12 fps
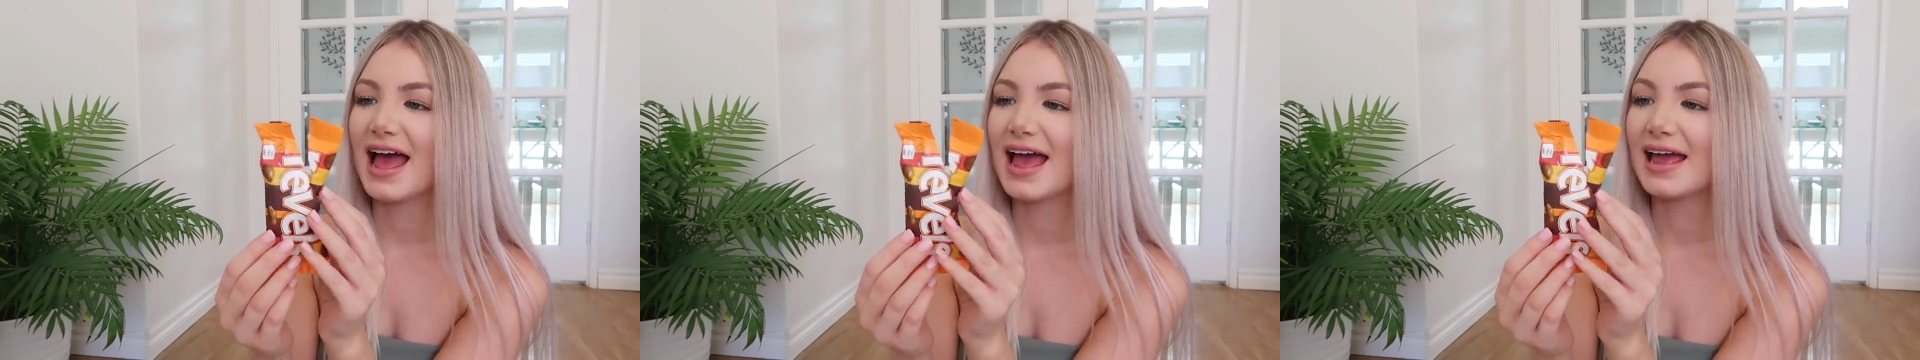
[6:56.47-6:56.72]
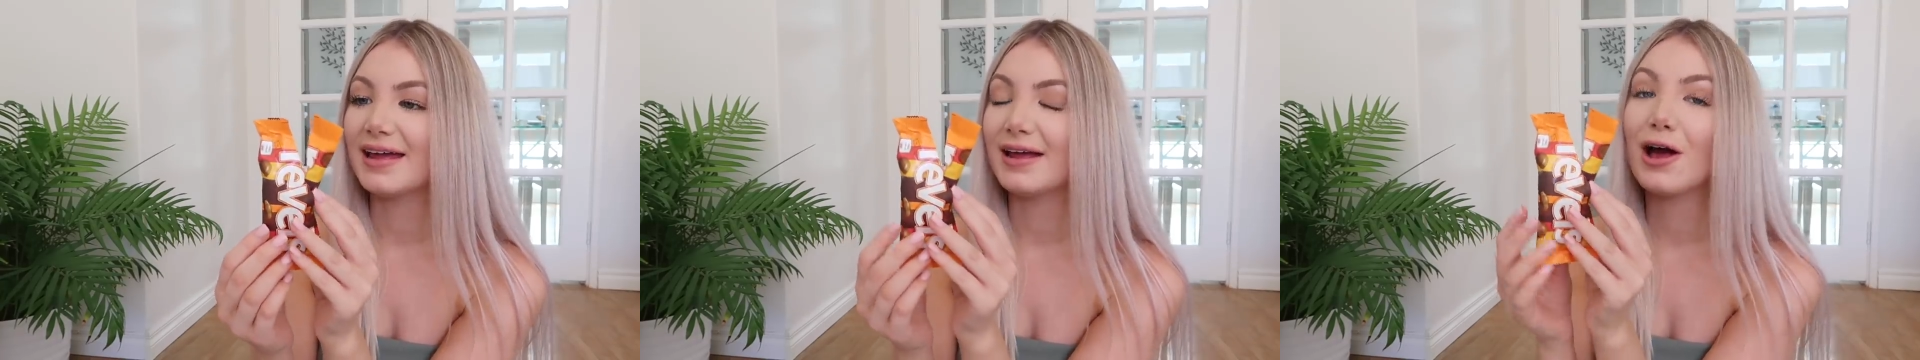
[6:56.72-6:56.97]

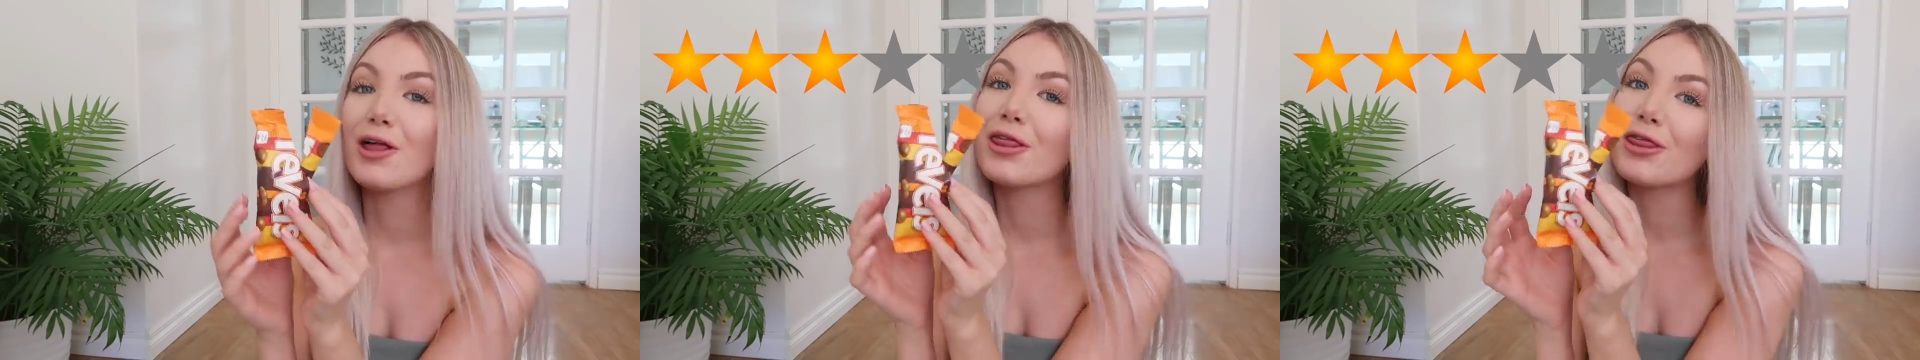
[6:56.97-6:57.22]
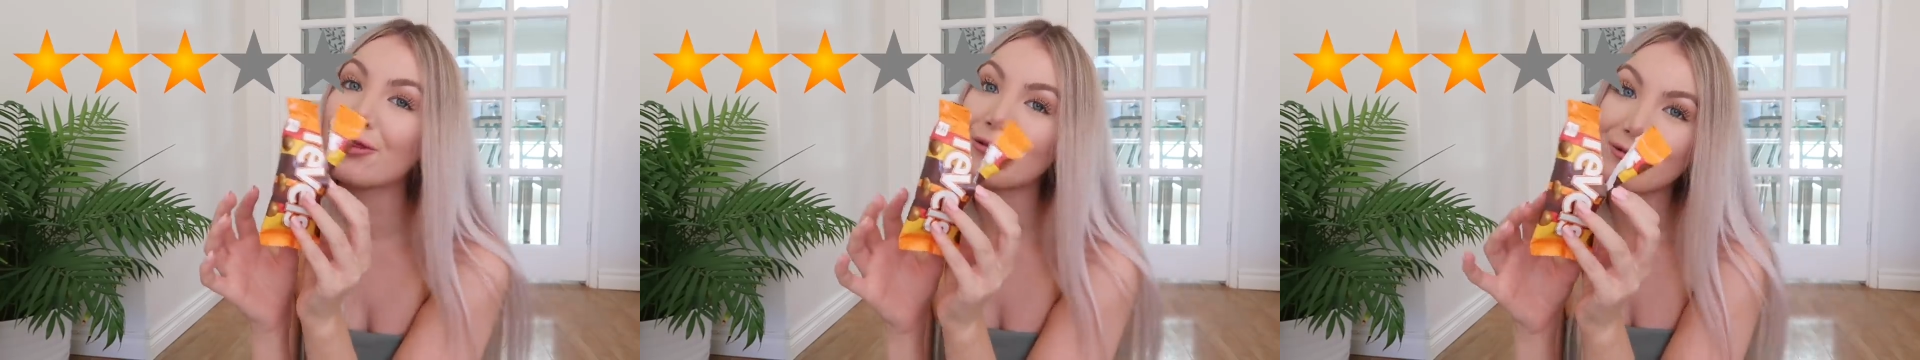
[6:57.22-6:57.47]
a
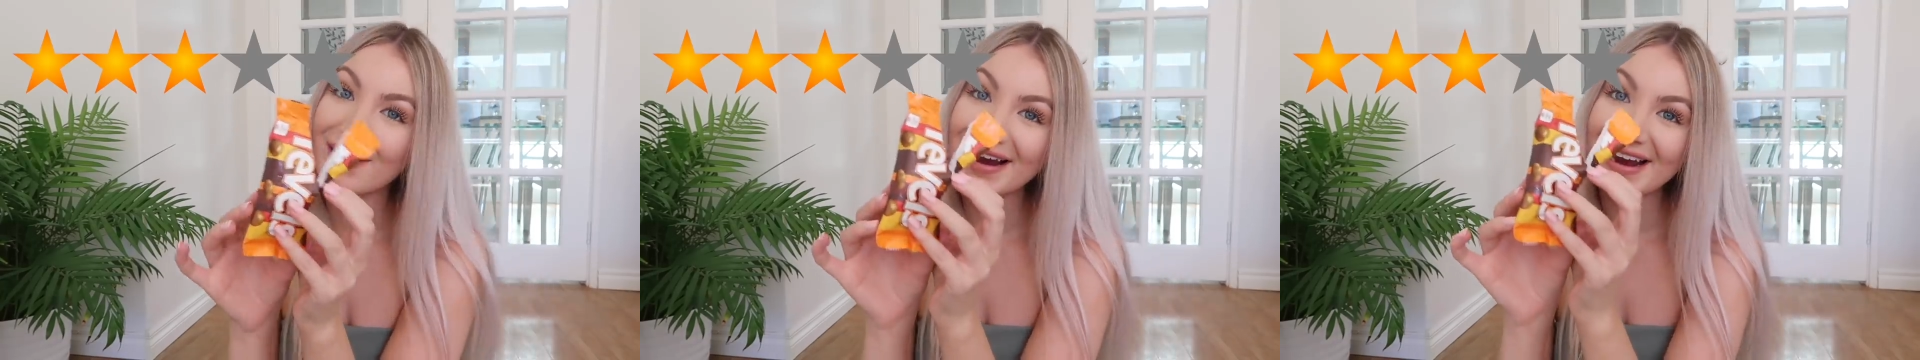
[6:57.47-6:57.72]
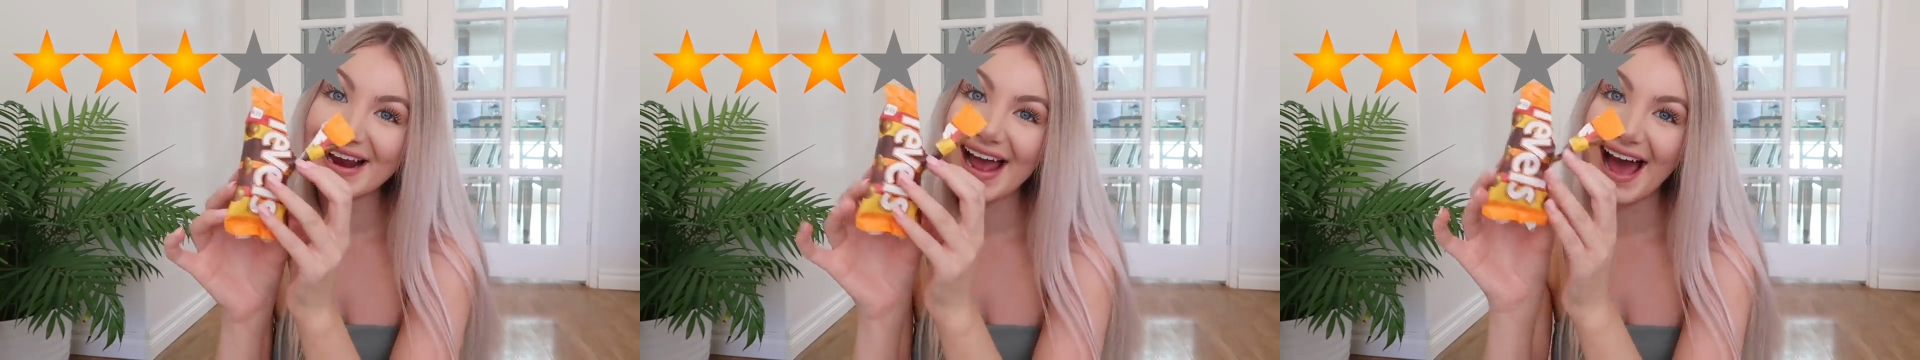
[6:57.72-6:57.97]

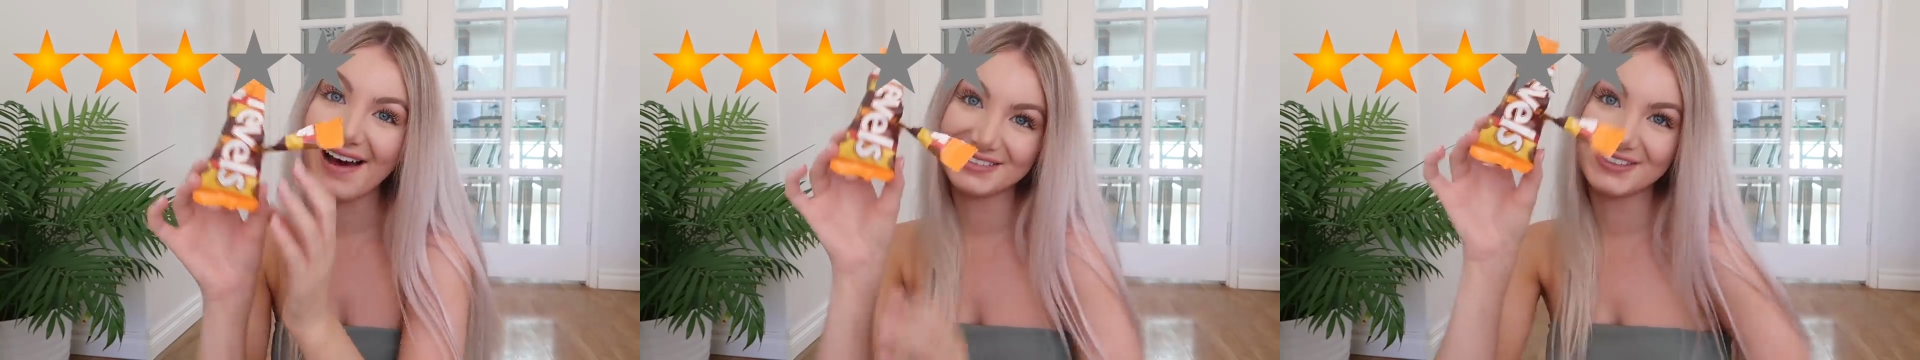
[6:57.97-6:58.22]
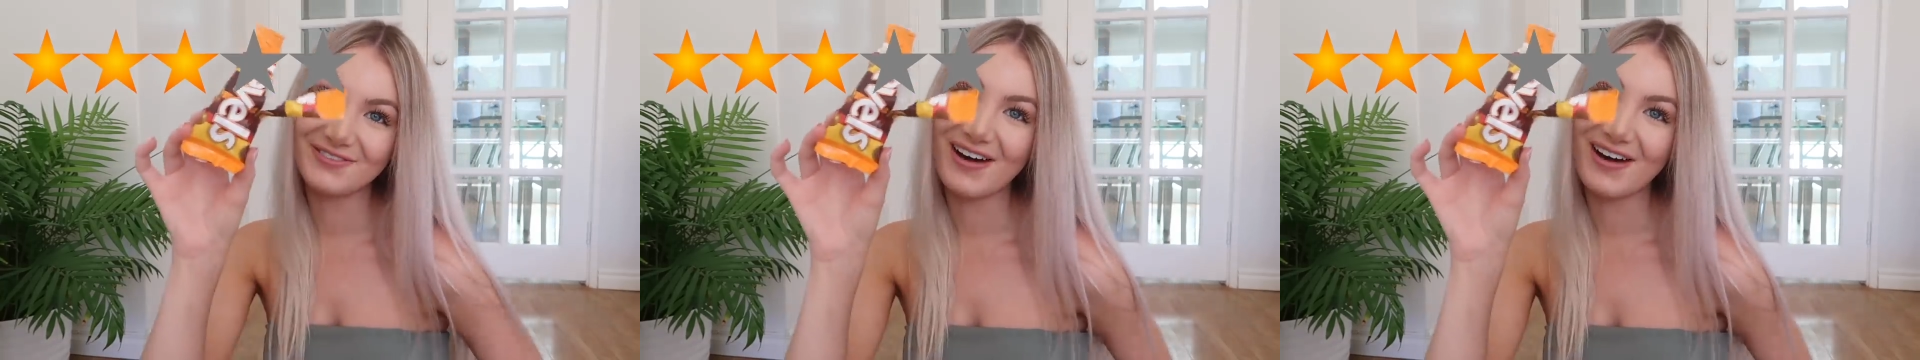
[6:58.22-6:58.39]
three out of